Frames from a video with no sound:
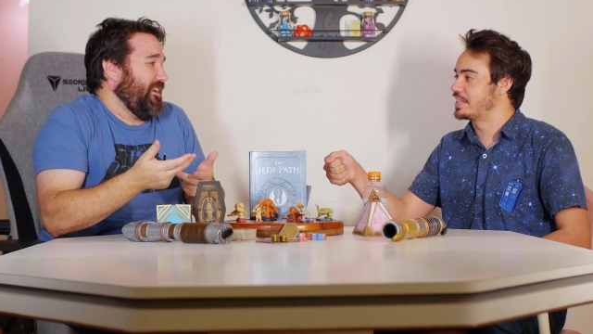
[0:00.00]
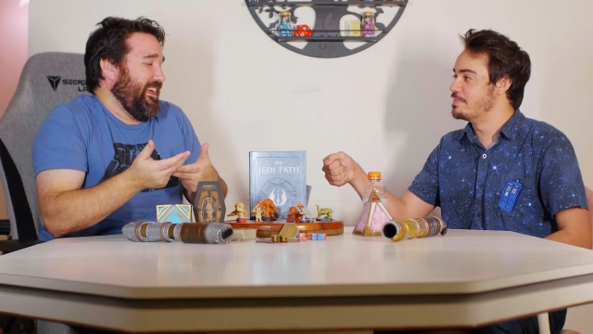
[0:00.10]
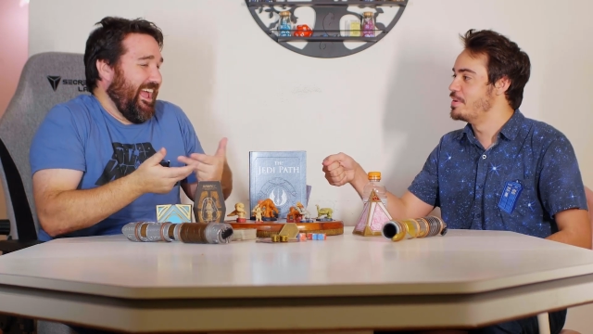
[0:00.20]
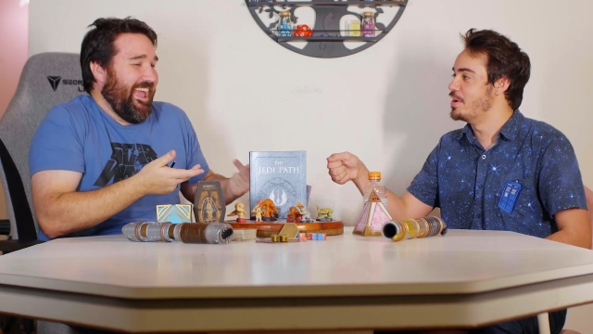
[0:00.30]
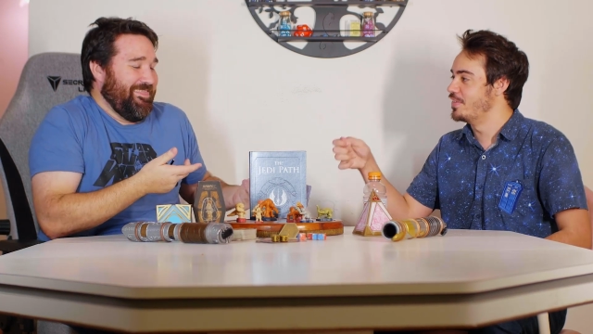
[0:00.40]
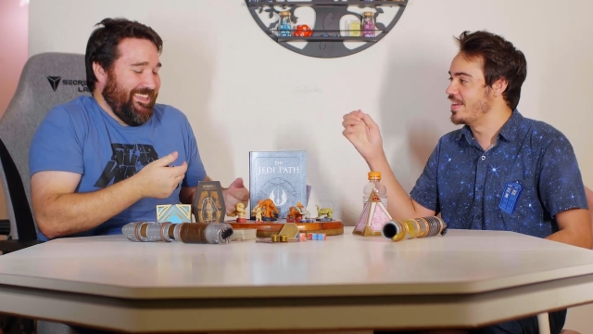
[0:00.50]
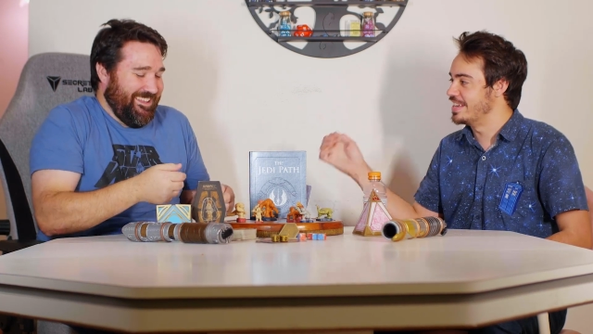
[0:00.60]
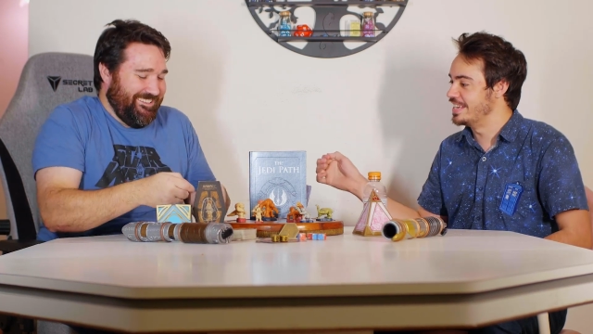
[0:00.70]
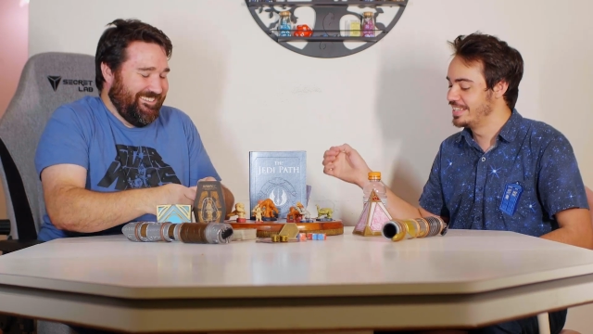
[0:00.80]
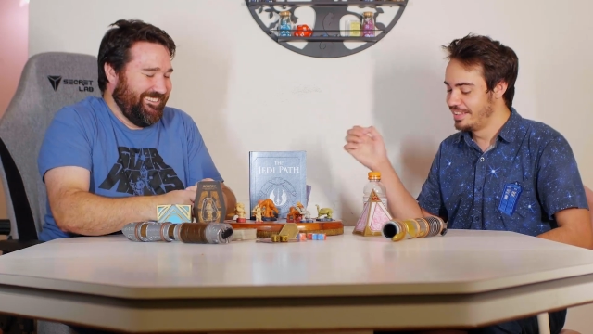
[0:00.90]
Speaker 1: movie. Pause the
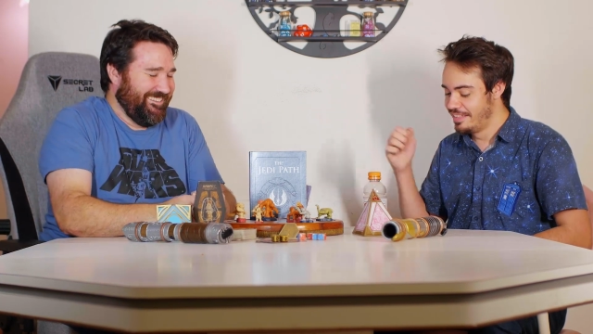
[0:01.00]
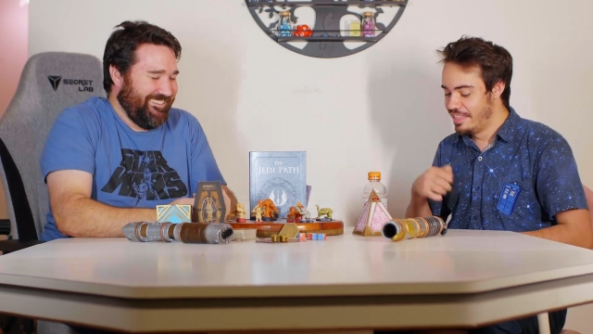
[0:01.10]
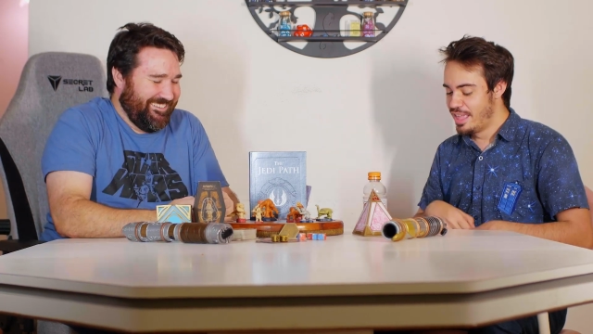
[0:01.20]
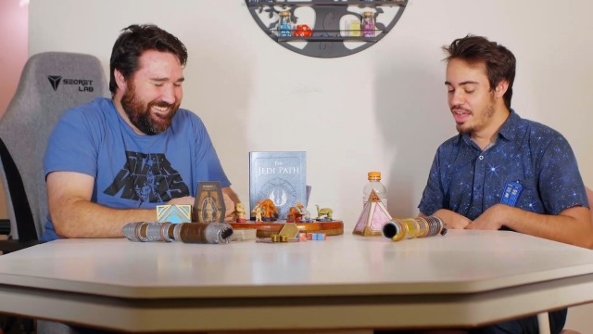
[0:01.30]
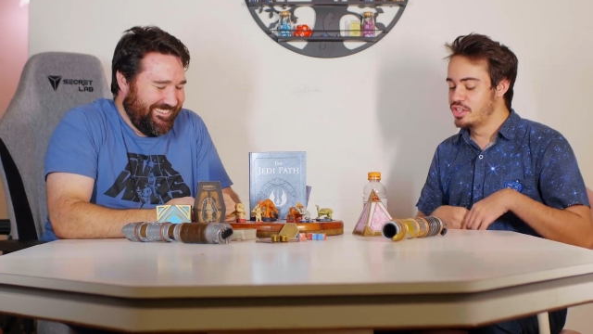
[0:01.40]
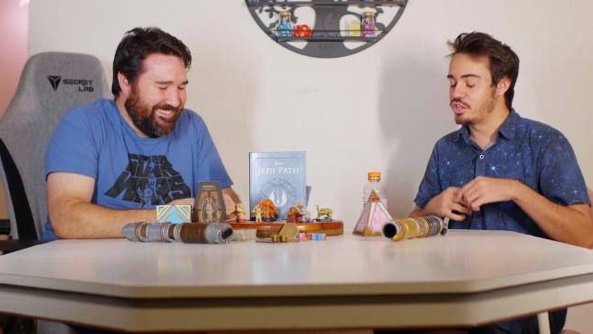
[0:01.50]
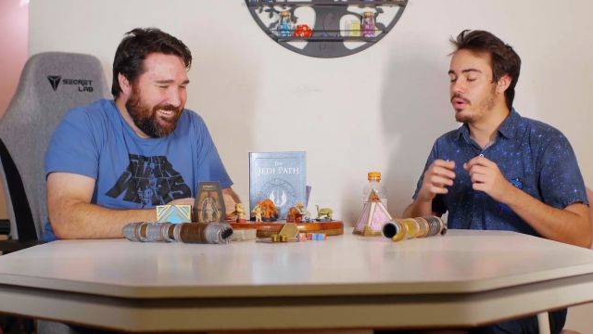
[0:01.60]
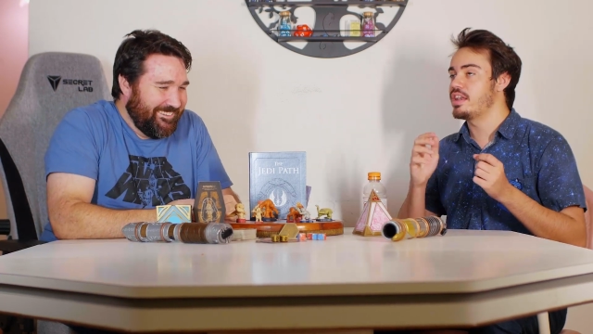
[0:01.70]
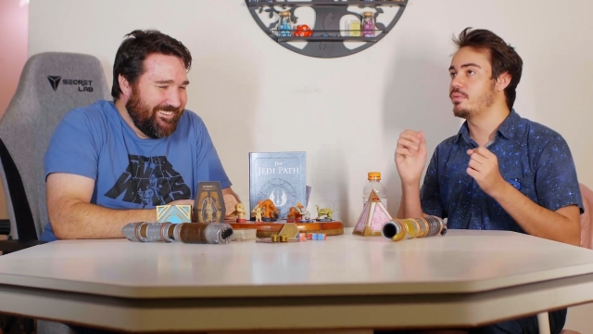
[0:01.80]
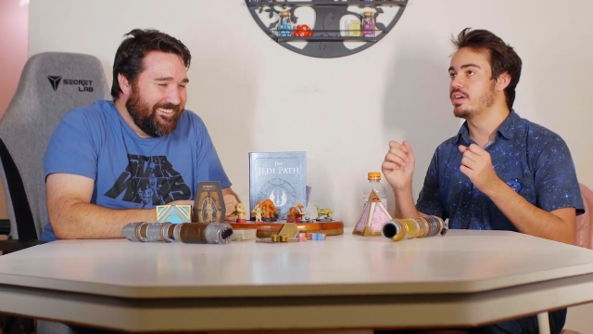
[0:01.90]
movie. so,
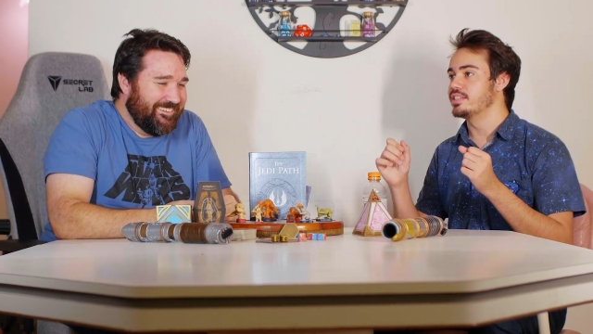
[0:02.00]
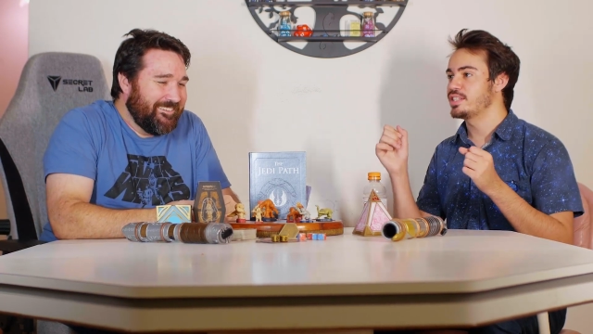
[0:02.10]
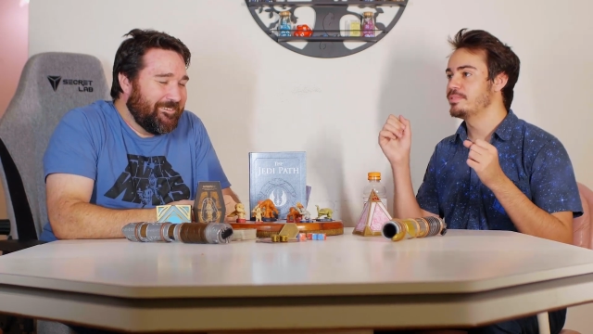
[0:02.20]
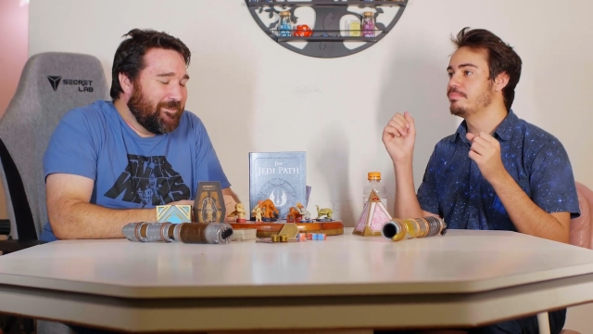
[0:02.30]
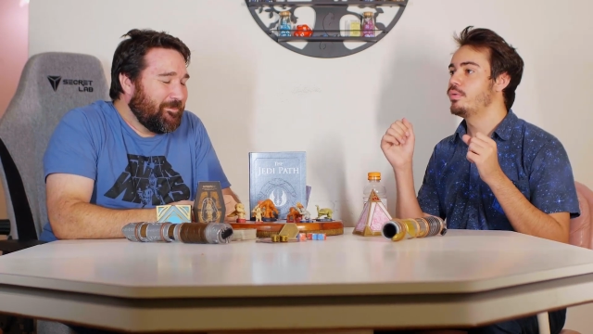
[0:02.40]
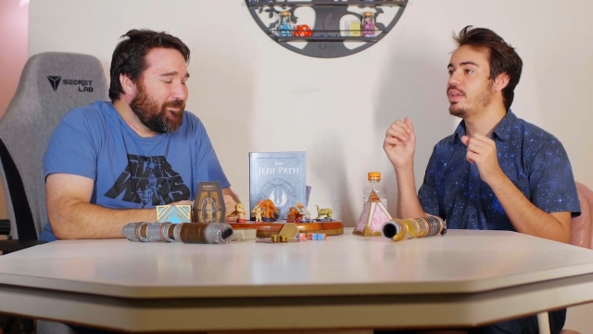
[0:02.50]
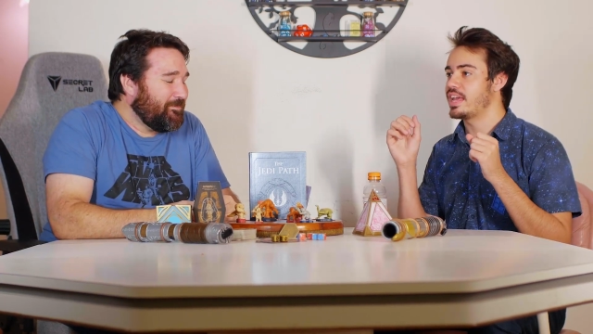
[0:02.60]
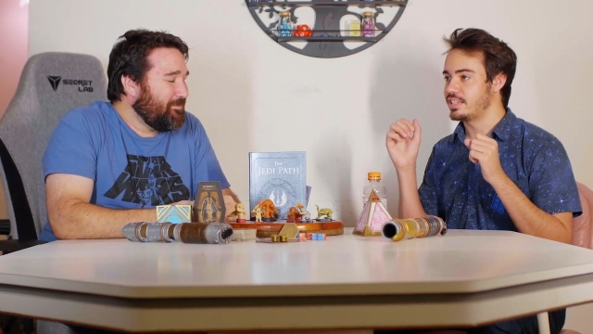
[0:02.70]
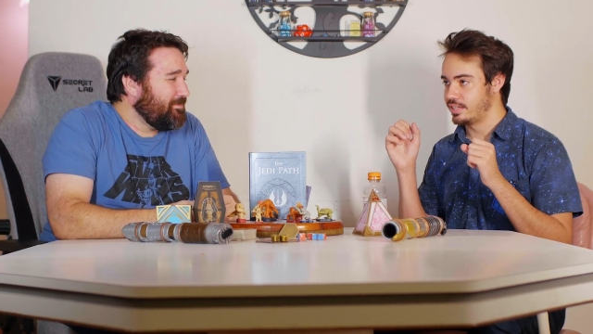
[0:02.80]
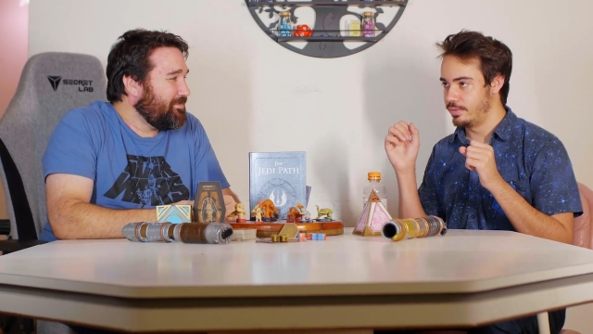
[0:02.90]
anyways, we
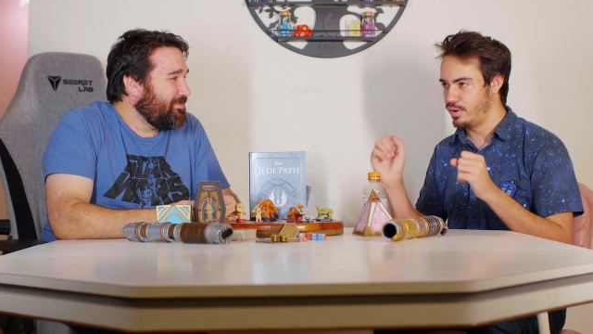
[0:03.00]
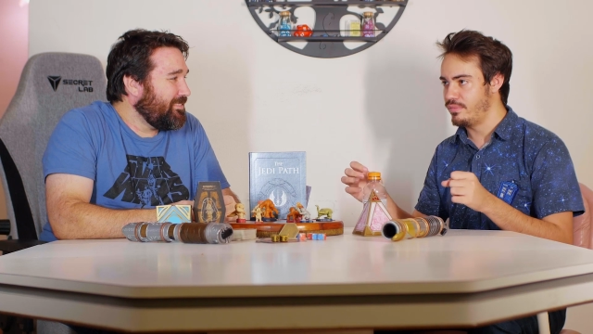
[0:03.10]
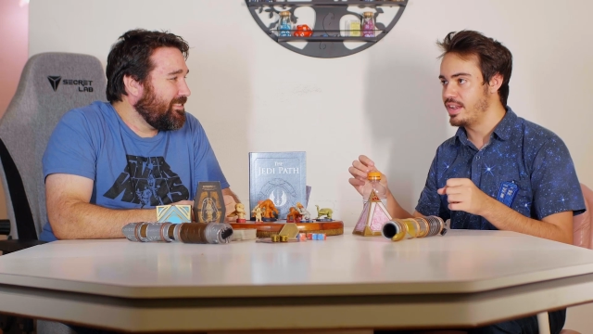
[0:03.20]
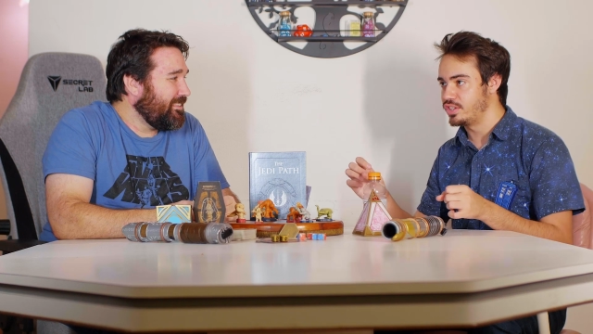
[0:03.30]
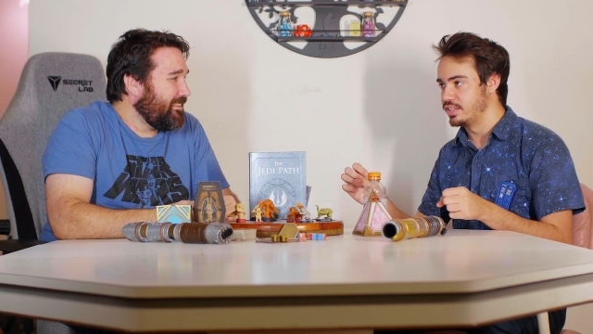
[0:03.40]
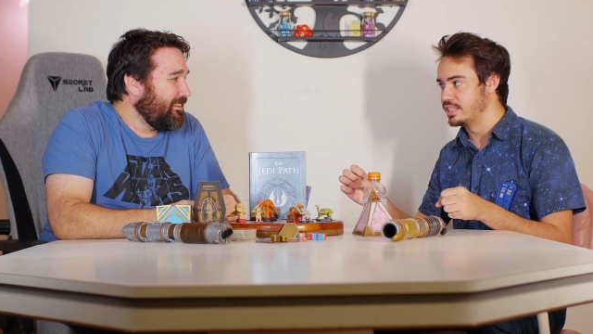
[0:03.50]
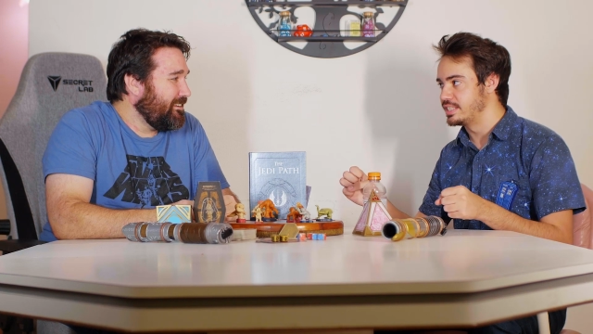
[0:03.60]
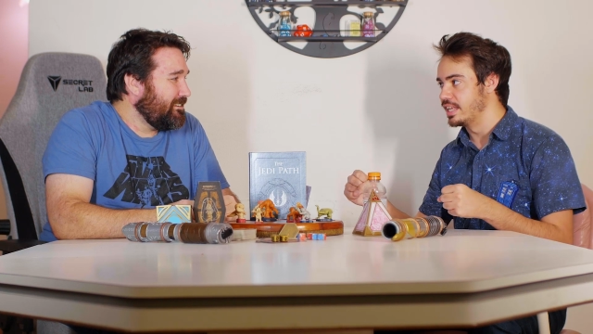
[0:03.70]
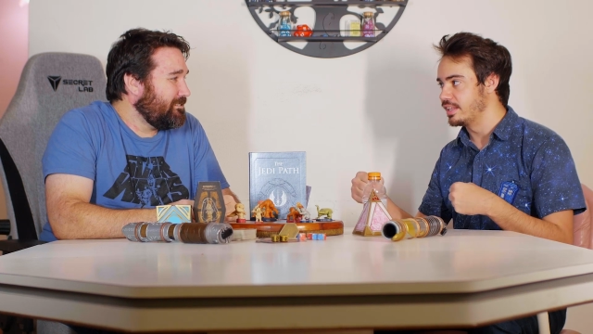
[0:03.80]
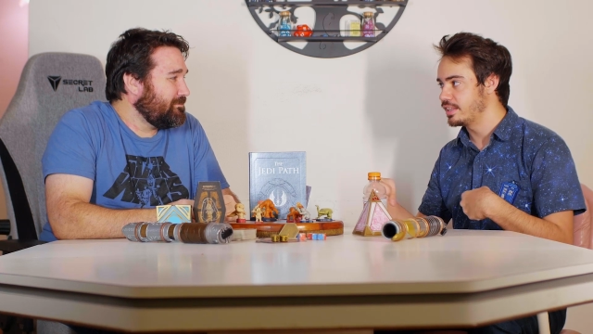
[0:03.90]
get to Revenge of the
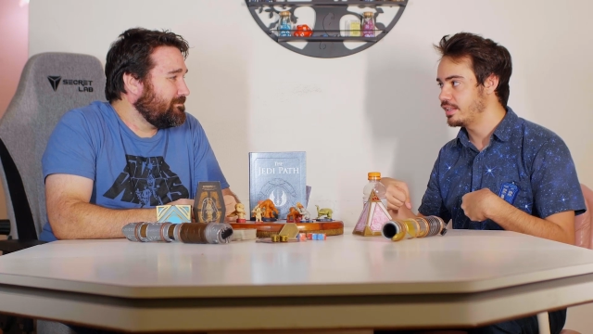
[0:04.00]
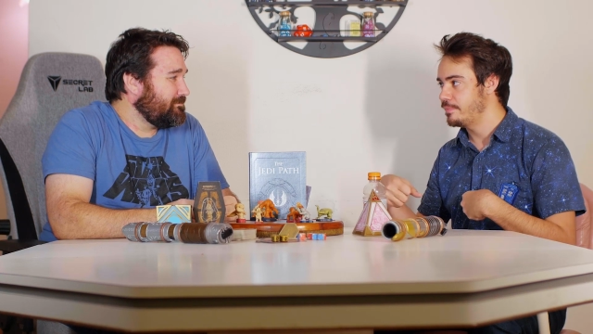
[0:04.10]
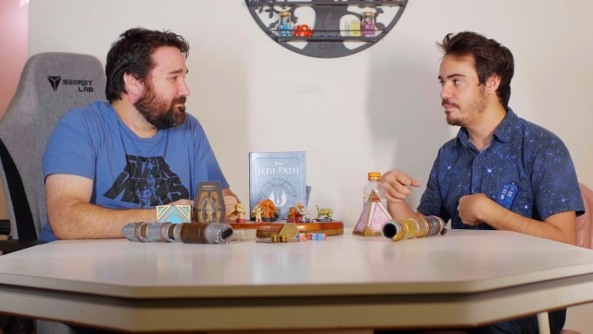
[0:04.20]
Sith,